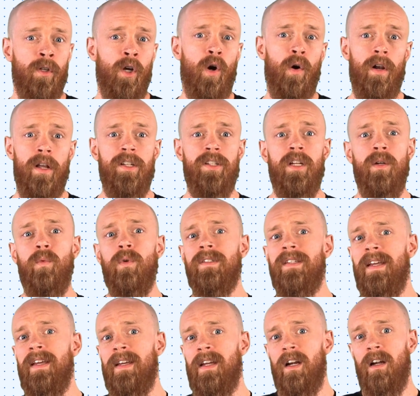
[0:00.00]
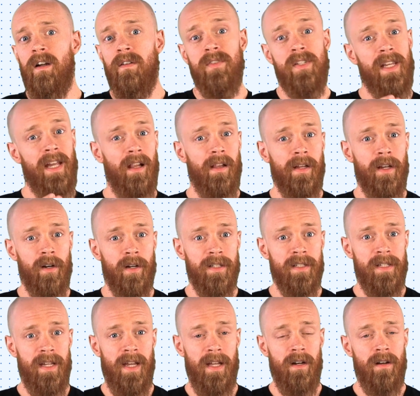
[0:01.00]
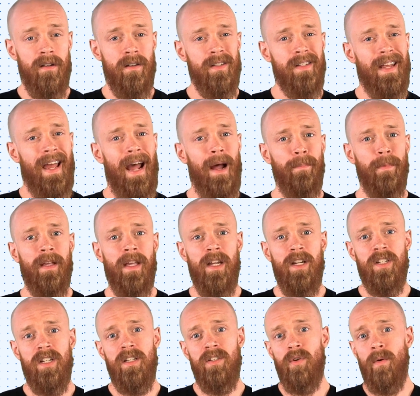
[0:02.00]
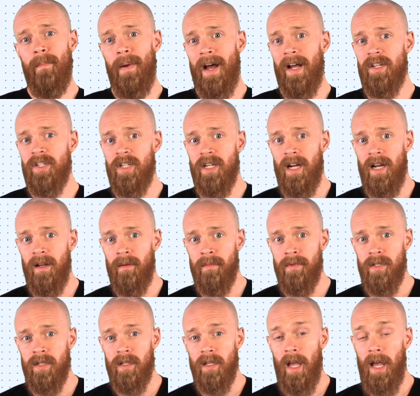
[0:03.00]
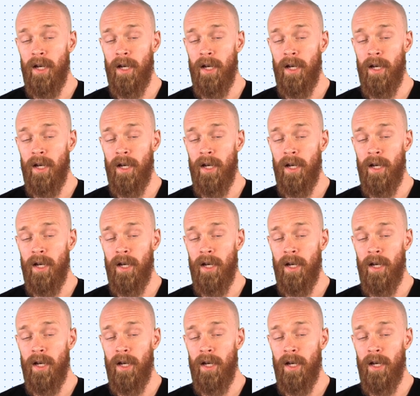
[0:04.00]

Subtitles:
Code Engine will take care of scaling your containers, applications, or batch jobs,